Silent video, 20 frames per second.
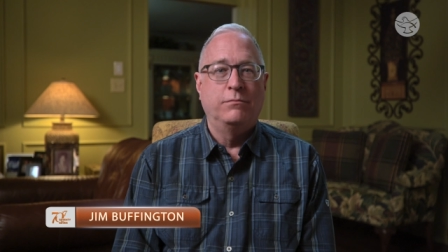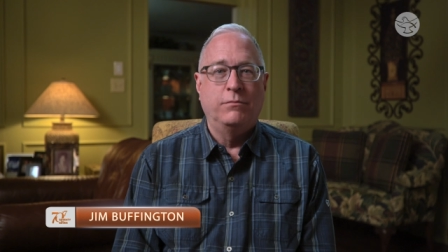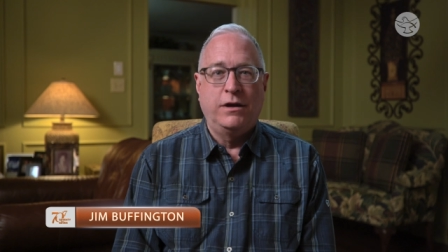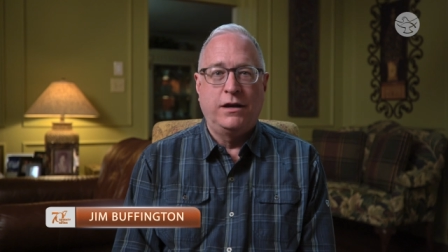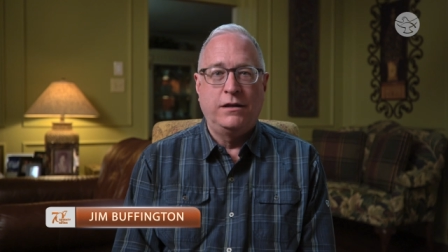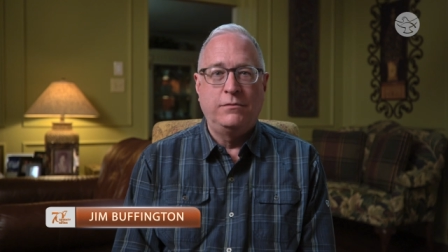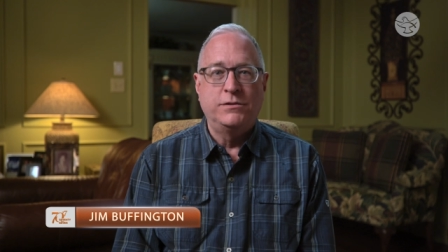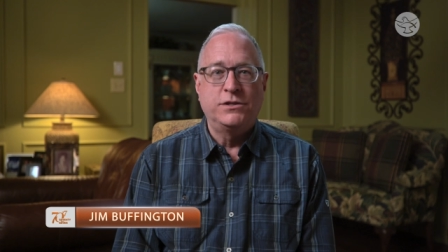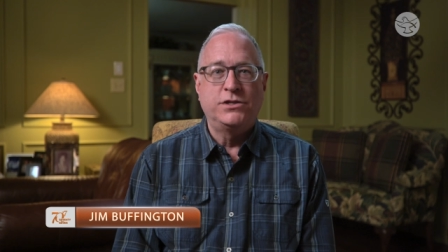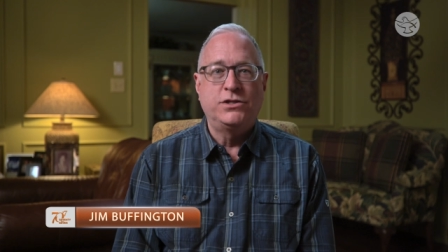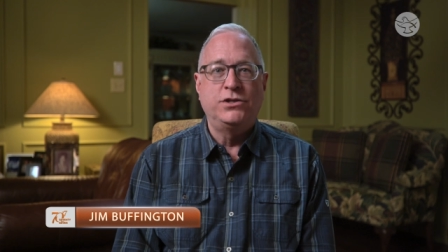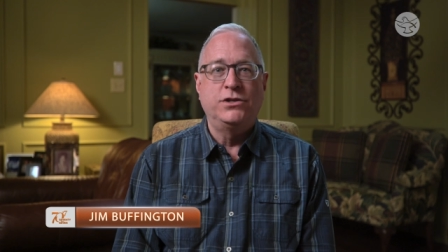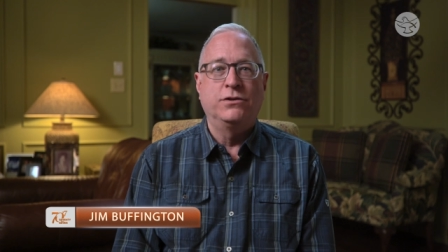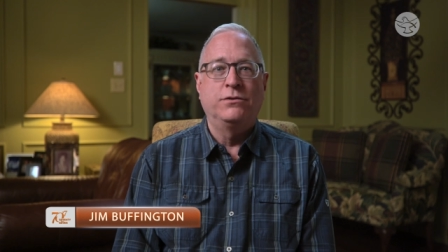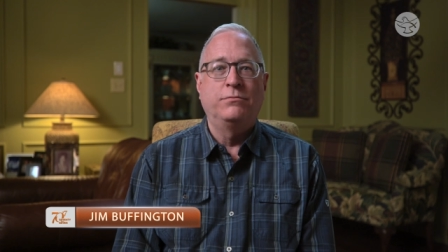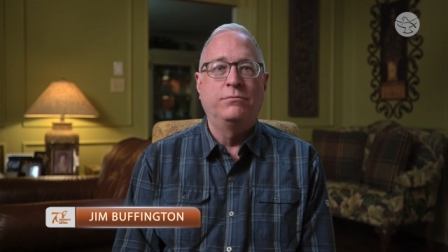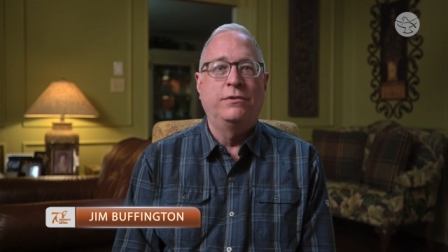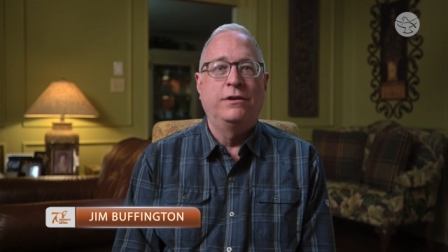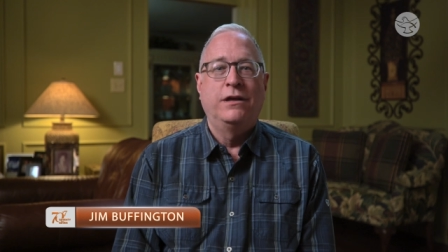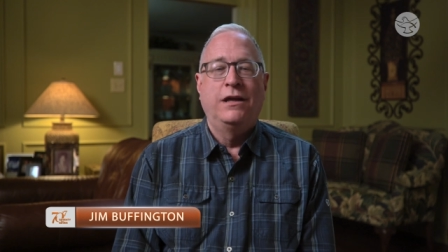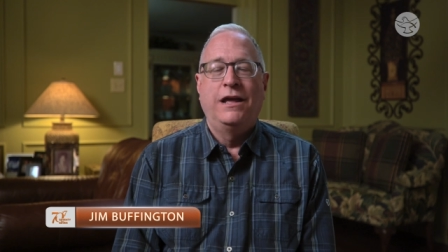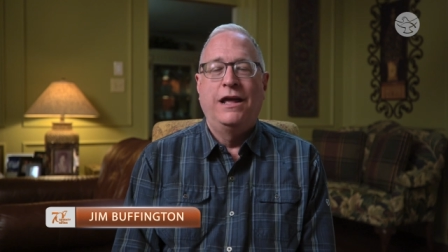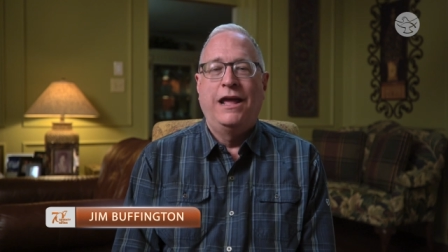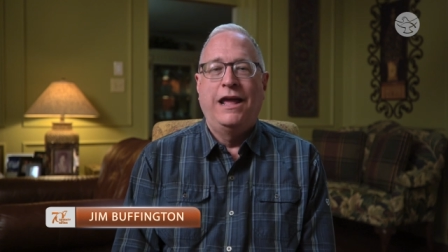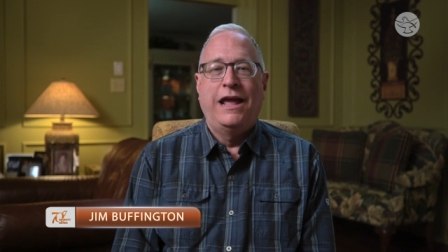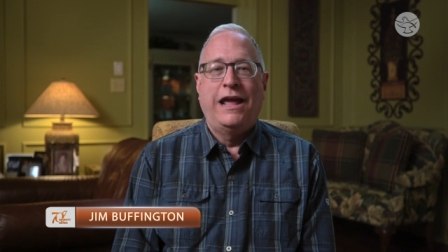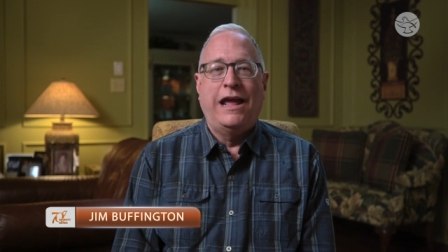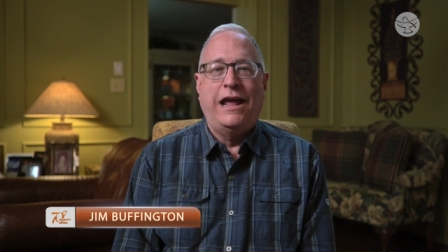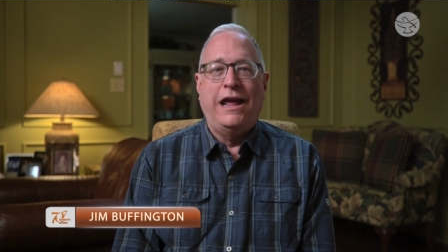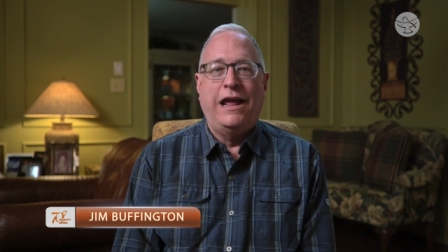My name is Jim.
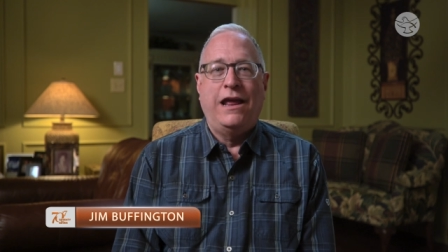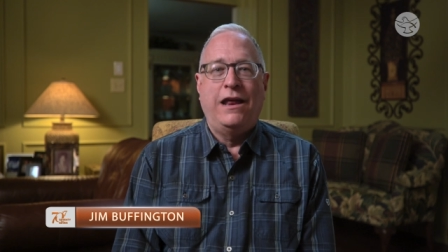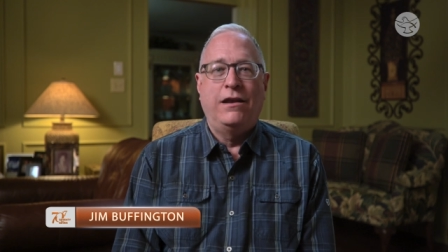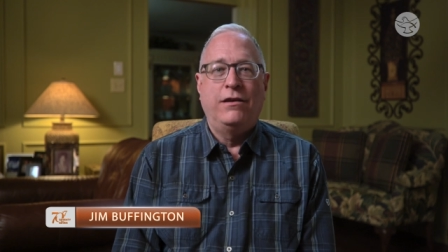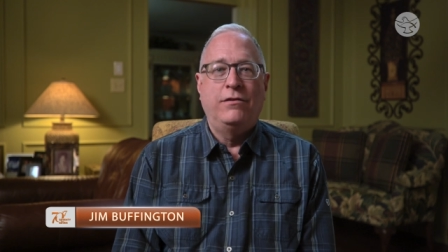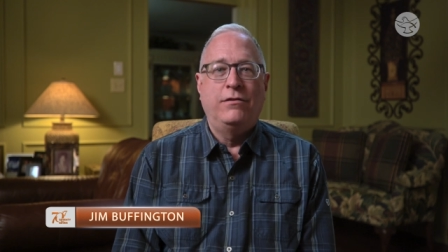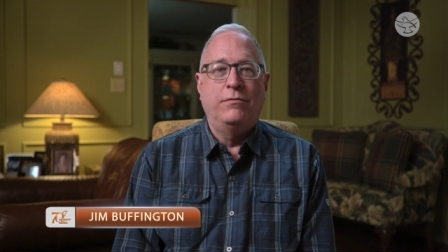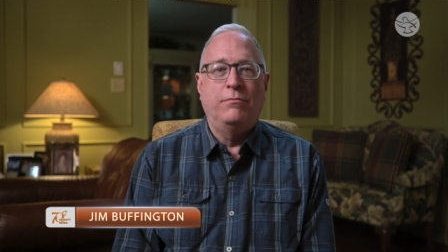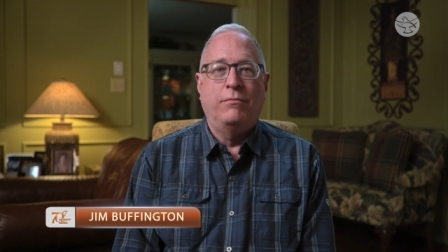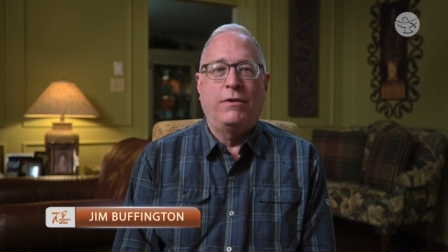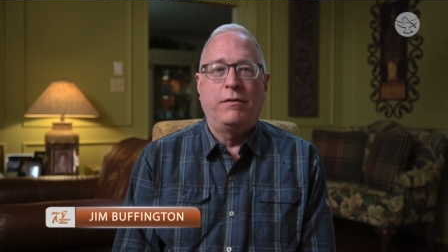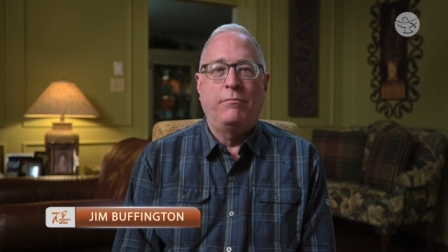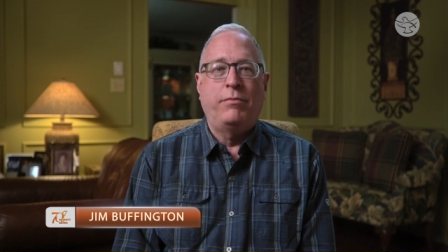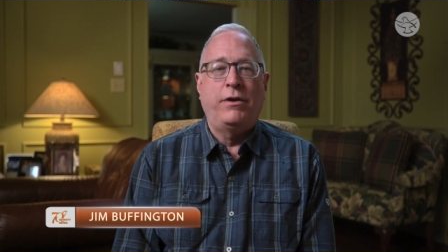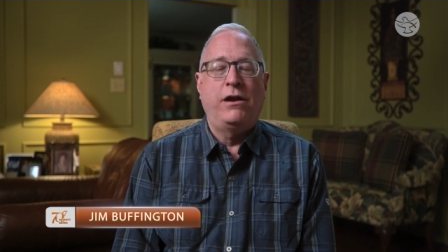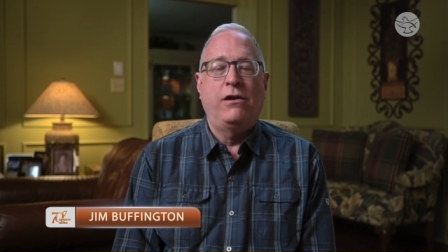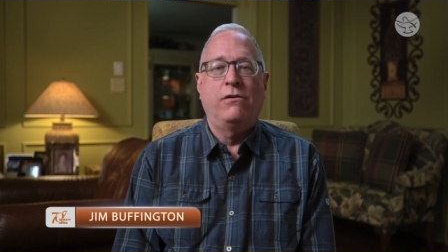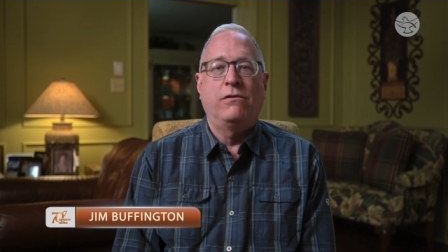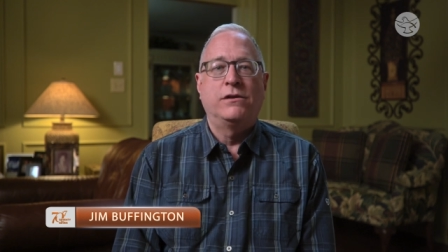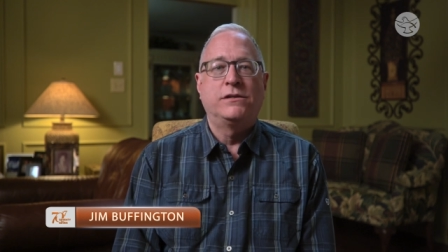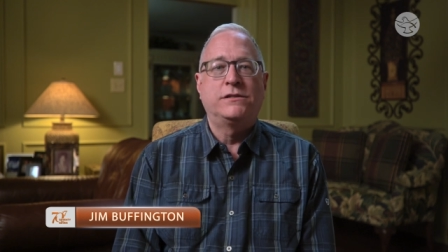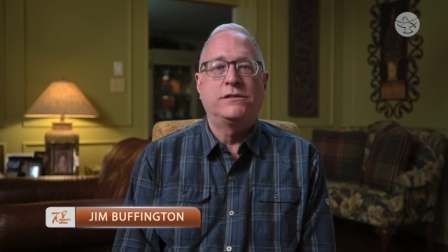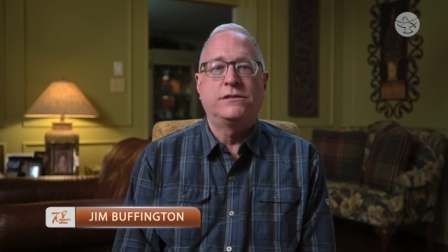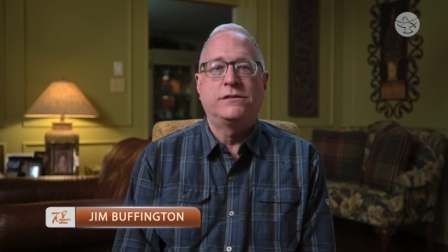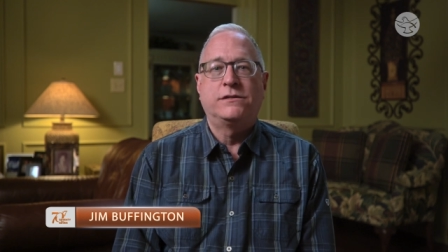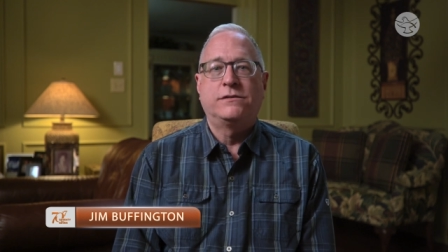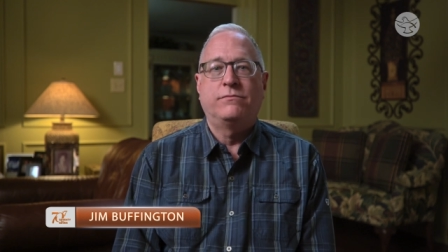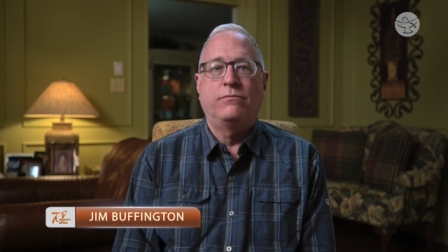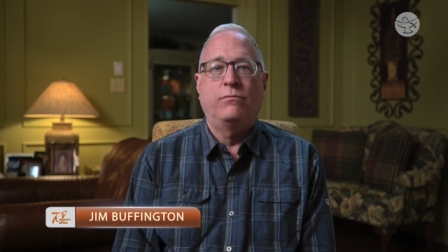And my parents